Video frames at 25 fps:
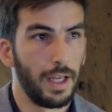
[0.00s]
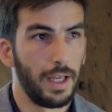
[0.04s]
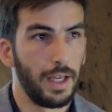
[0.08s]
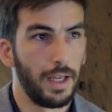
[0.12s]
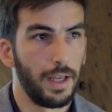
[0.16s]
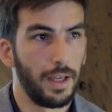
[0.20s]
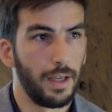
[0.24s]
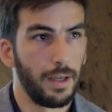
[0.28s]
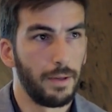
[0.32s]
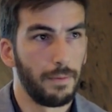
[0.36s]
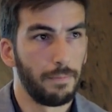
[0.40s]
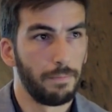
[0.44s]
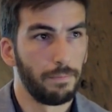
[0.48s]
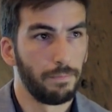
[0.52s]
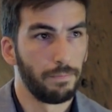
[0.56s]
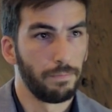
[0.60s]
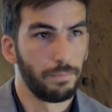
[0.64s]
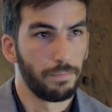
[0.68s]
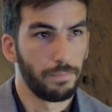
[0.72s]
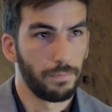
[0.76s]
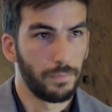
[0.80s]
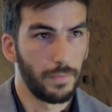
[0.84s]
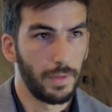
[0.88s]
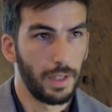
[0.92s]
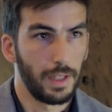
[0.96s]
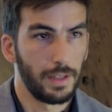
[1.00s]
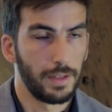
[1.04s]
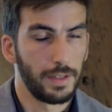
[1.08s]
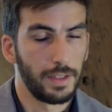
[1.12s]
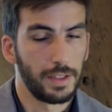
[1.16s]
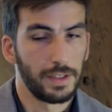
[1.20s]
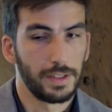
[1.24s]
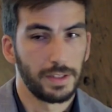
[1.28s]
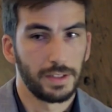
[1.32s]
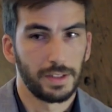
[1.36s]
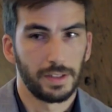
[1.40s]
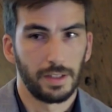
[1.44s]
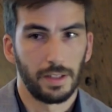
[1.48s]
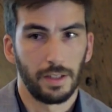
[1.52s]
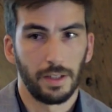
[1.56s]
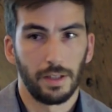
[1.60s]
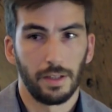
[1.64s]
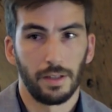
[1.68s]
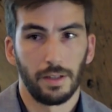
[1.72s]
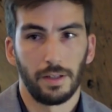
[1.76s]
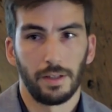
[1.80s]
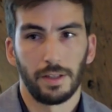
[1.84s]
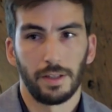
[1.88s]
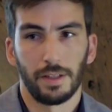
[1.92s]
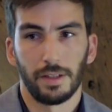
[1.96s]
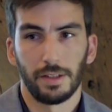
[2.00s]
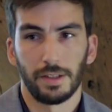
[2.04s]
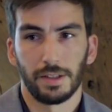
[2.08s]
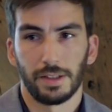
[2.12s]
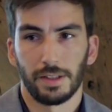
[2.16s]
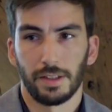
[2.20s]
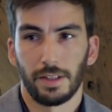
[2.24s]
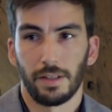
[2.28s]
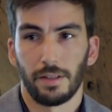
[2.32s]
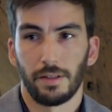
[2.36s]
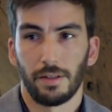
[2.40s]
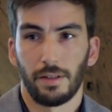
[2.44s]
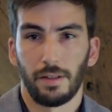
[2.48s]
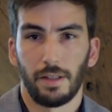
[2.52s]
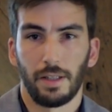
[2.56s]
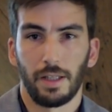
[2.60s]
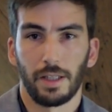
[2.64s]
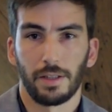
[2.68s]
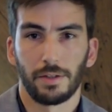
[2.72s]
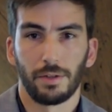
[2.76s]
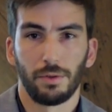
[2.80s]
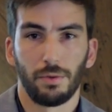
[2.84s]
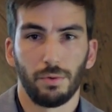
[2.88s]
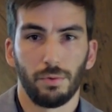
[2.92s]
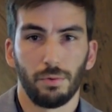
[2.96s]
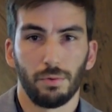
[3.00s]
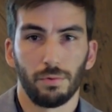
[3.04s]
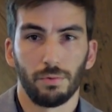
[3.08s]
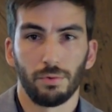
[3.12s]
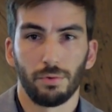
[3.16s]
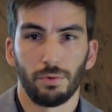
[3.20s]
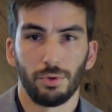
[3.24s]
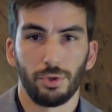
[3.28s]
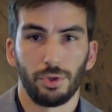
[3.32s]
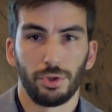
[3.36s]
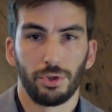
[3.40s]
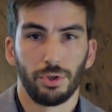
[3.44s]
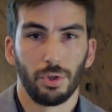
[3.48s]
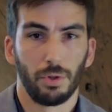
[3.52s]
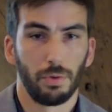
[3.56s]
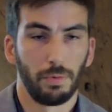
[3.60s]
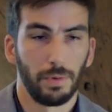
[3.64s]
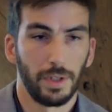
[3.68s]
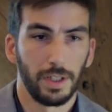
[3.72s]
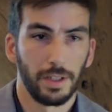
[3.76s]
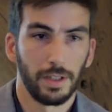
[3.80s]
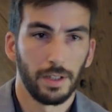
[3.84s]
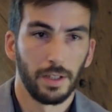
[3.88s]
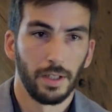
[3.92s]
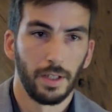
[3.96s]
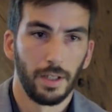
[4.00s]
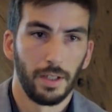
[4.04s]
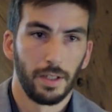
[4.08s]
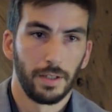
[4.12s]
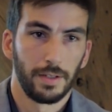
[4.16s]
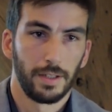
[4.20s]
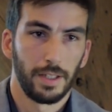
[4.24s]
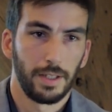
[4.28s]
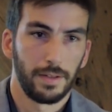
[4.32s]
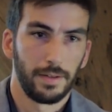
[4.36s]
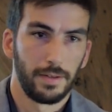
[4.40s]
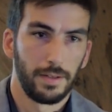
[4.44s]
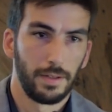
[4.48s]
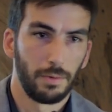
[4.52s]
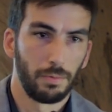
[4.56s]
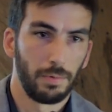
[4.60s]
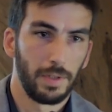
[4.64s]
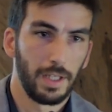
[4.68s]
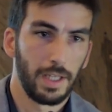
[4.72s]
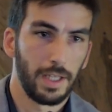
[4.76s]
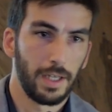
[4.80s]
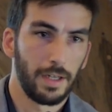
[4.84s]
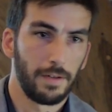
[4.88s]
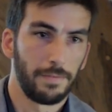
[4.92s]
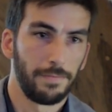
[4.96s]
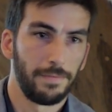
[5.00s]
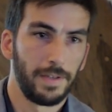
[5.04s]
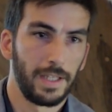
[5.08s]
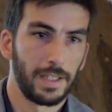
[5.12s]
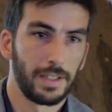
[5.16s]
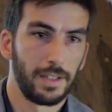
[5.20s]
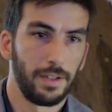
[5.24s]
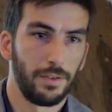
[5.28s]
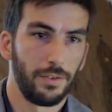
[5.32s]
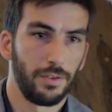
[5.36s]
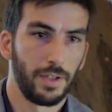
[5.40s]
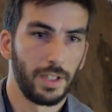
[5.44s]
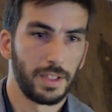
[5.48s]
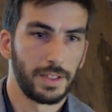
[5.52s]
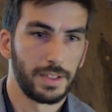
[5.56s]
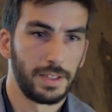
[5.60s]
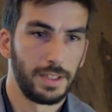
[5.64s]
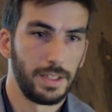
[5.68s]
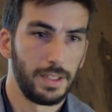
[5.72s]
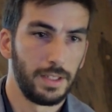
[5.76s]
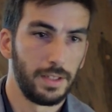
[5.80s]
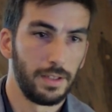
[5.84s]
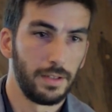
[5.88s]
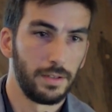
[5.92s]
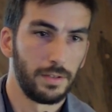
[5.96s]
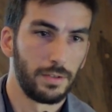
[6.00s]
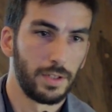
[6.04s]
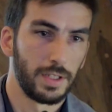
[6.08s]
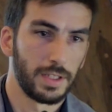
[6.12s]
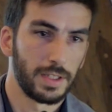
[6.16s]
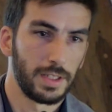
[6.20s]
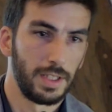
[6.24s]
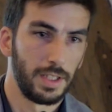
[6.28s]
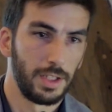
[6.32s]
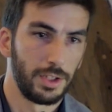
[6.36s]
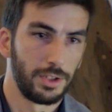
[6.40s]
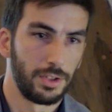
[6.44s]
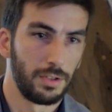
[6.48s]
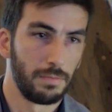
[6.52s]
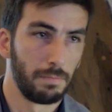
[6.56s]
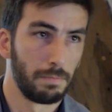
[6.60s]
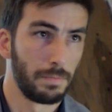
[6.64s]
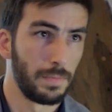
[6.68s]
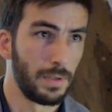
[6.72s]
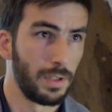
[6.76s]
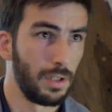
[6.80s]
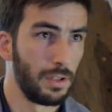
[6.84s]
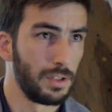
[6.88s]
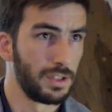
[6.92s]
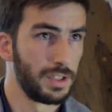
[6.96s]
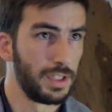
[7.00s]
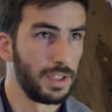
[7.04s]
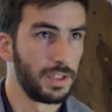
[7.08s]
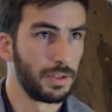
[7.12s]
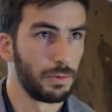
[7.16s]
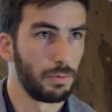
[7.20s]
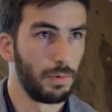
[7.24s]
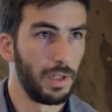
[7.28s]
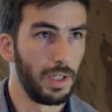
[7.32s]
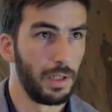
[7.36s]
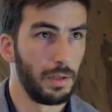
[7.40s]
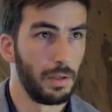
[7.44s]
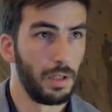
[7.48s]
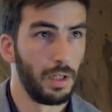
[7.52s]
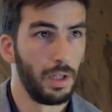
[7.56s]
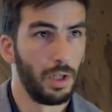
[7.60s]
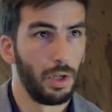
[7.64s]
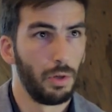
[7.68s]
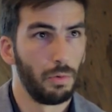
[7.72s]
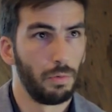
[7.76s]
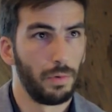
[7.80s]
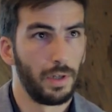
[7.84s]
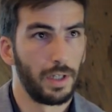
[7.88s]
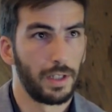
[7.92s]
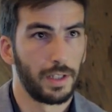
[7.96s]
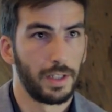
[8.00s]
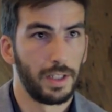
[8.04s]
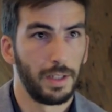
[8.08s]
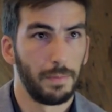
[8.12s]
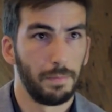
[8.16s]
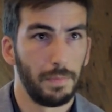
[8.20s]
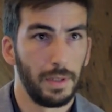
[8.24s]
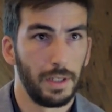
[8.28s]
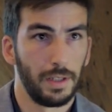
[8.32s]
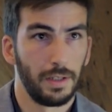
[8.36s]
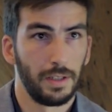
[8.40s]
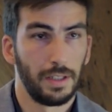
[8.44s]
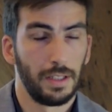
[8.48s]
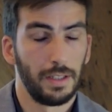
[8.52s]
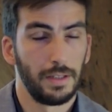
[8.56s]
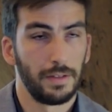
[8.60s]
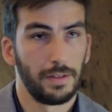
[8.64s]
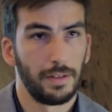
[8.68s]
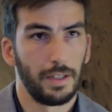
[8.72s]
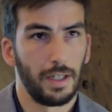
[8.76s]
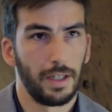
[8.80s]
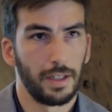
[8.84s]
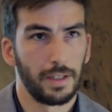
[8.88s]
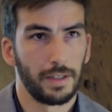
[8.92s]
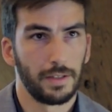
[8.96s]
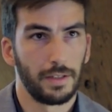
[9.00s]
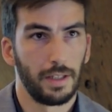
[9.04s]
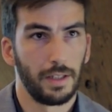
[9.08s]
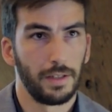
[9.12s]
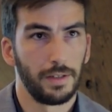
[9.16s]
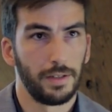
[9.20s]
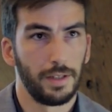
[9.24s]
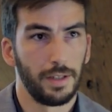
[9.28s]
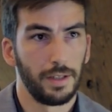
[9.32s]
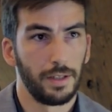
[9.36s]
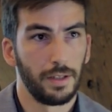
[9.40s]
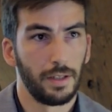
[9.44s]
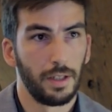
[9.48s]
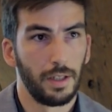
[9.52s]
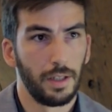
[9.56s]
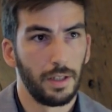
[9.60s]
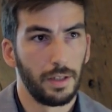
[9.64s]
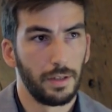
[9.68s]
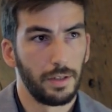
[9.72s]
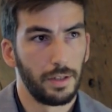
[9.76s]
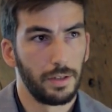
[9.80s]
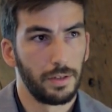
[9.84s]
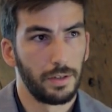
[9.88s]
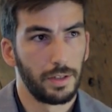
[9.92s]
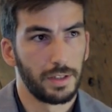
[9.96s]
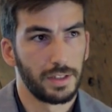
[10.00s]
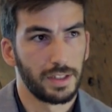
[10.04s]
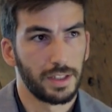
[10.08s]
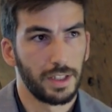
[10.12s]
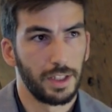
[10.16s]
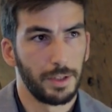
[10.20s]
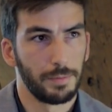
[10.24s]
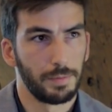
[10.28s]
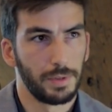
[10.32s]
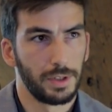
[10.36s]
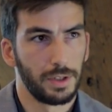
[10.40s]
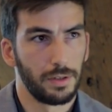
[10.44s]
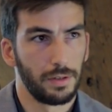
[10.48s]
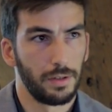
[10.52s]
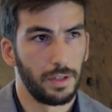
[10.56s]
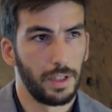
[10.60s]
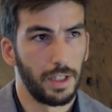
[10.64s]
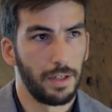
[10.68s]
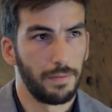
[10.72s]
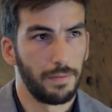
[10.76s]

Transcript: And this is like to showing that we are affecting just the translation process while we are keeping intact the transcription